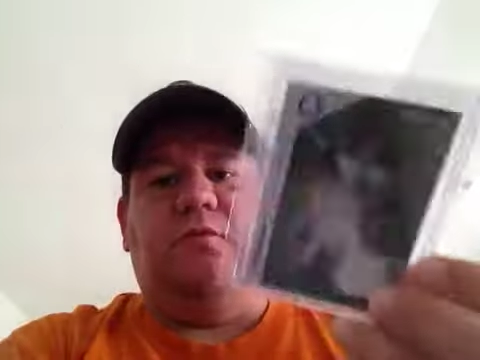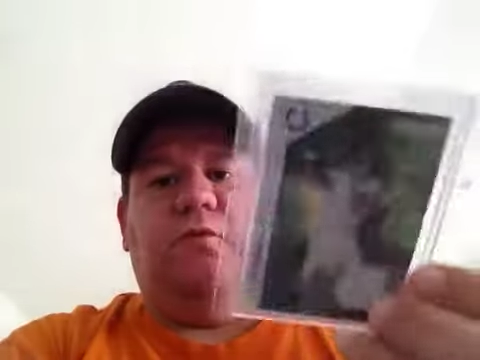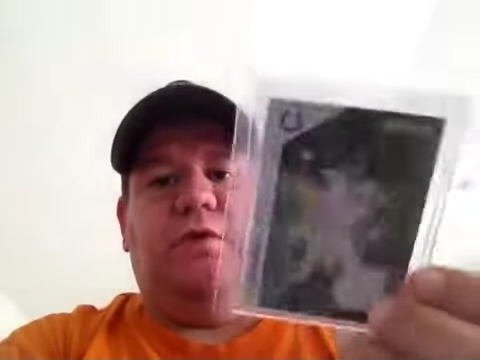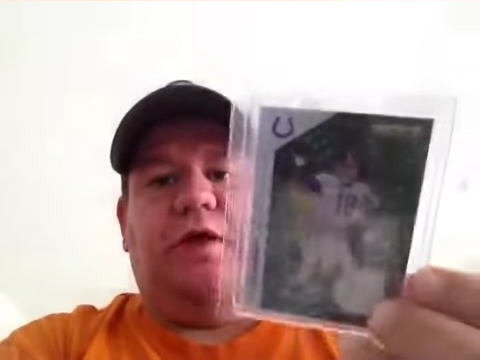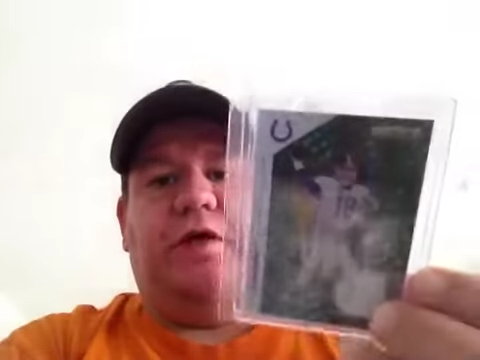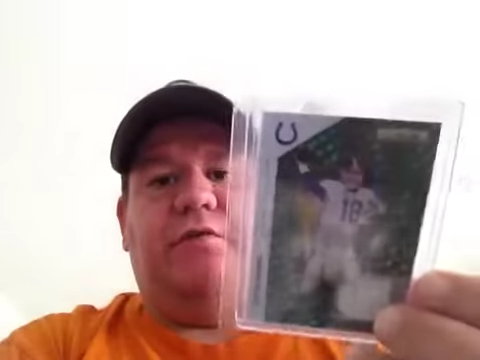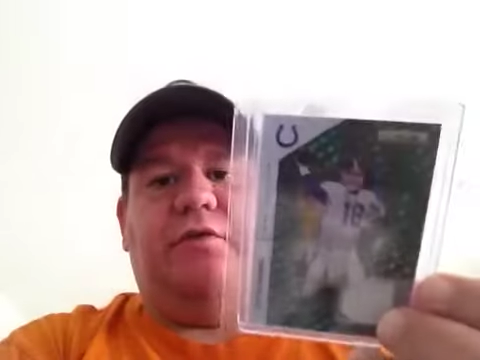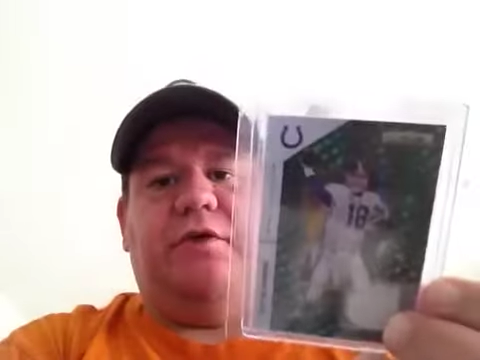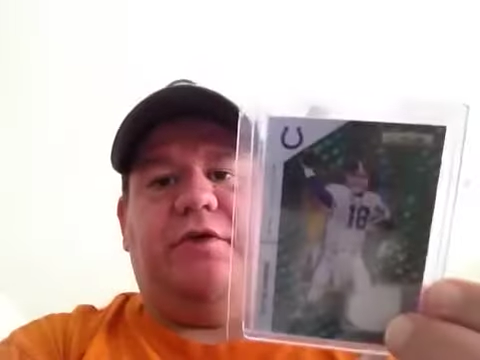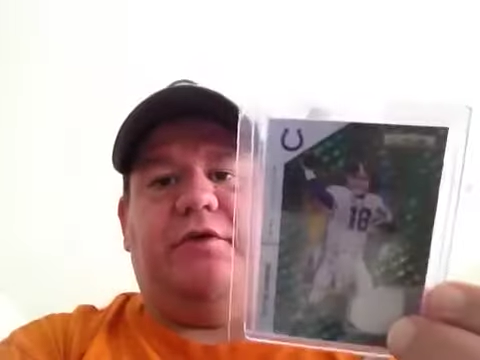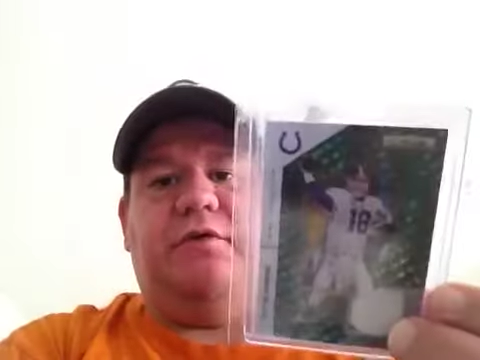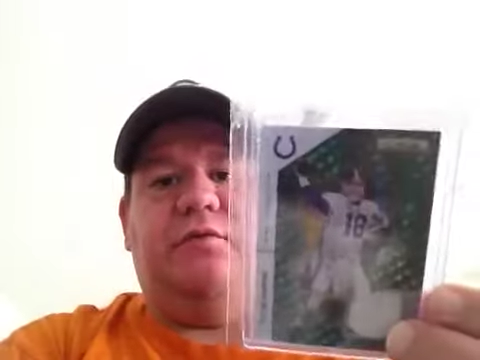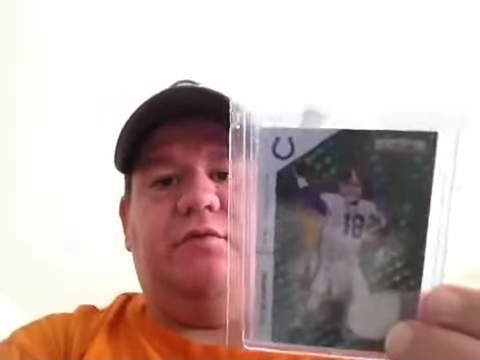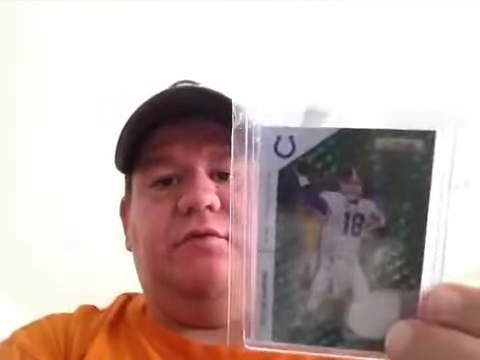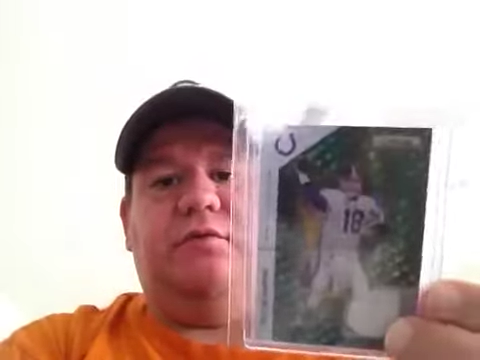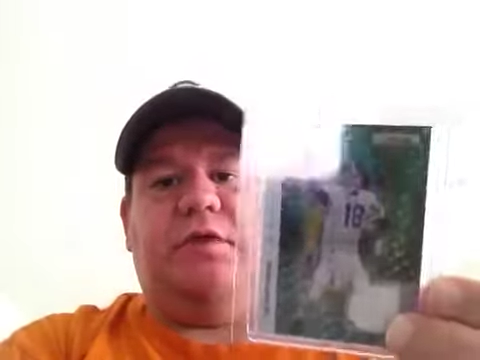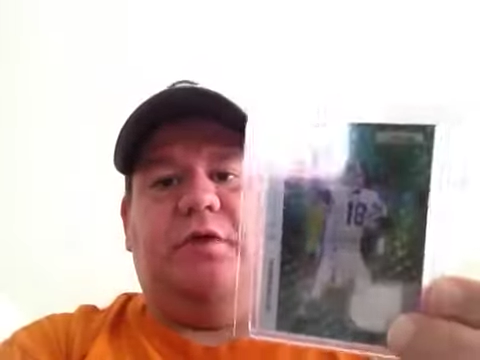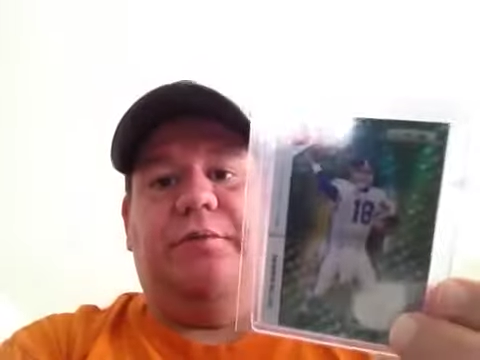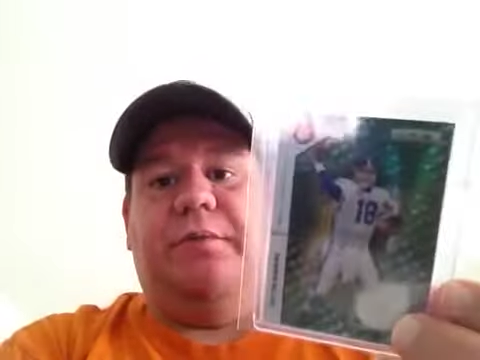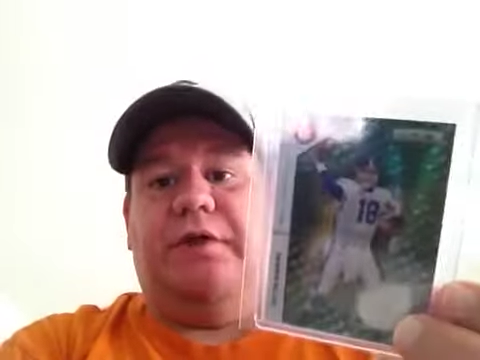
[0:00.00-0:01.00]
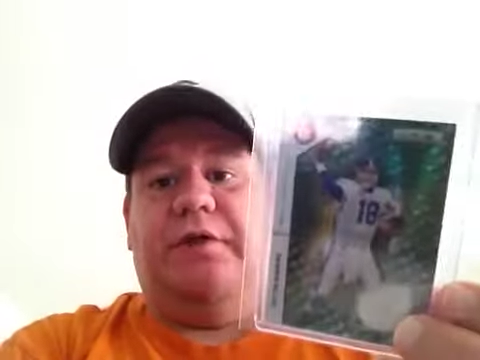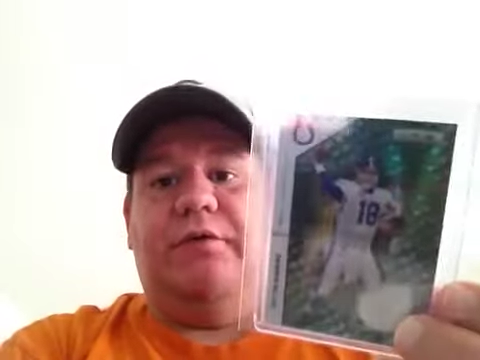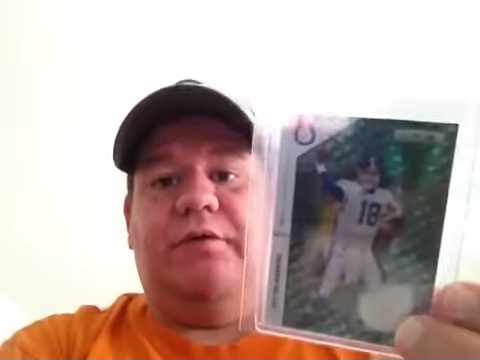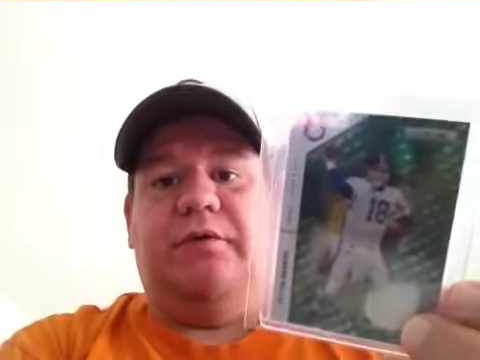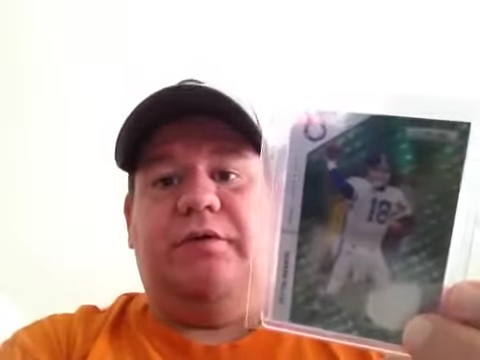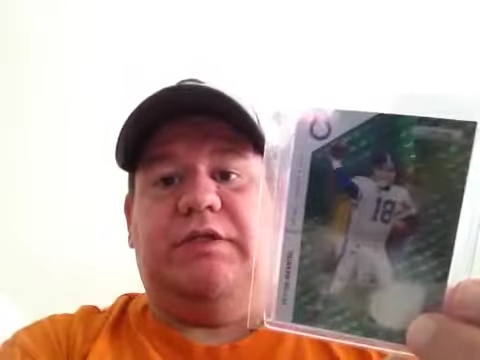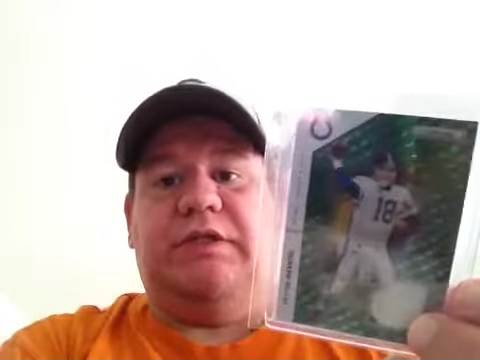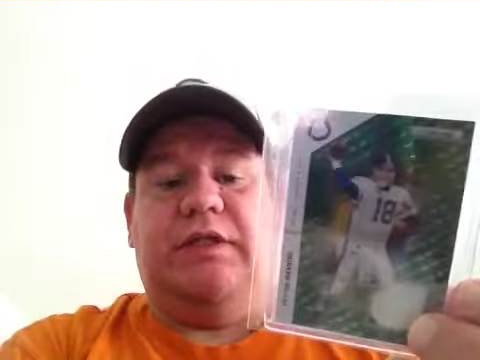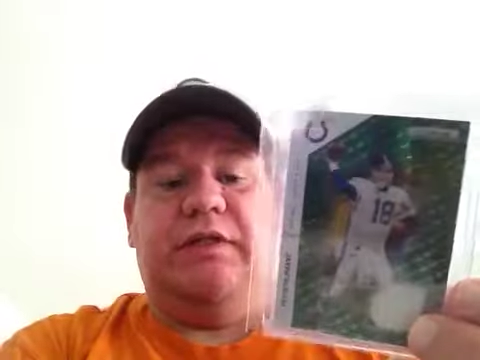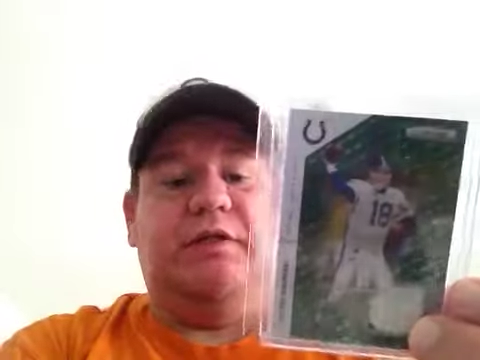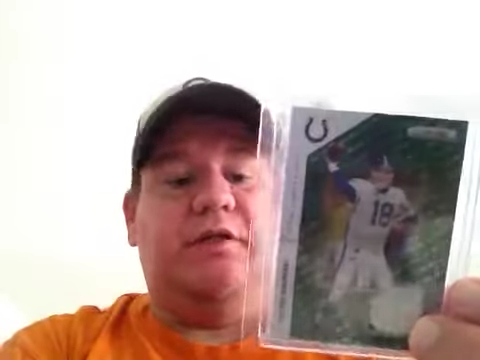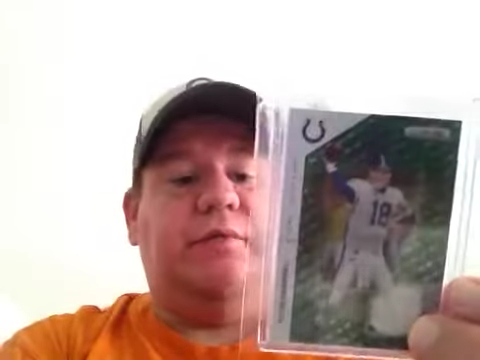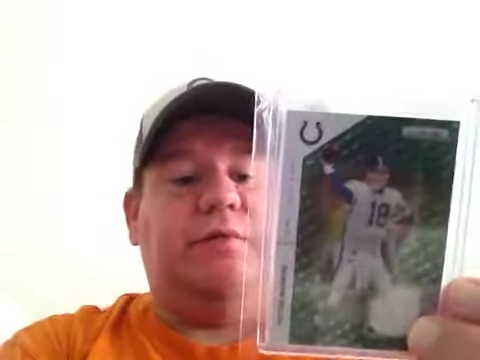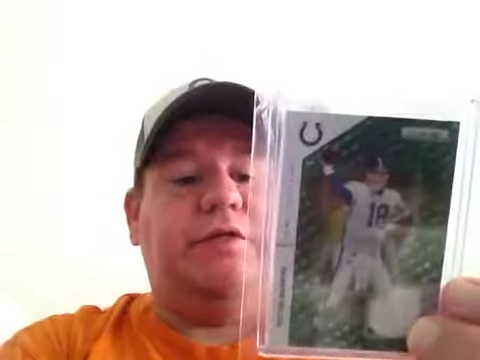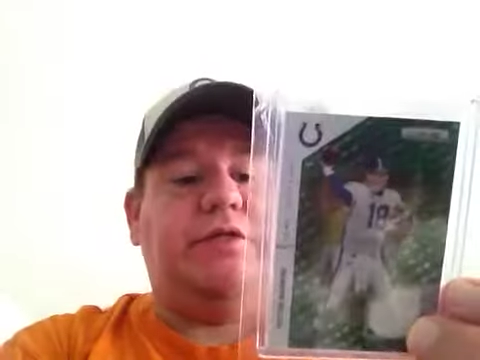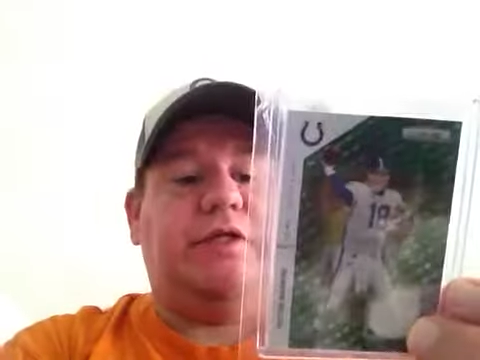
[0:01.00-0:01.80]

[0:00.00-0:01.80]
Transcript: whenever you told me you were going to send it to me,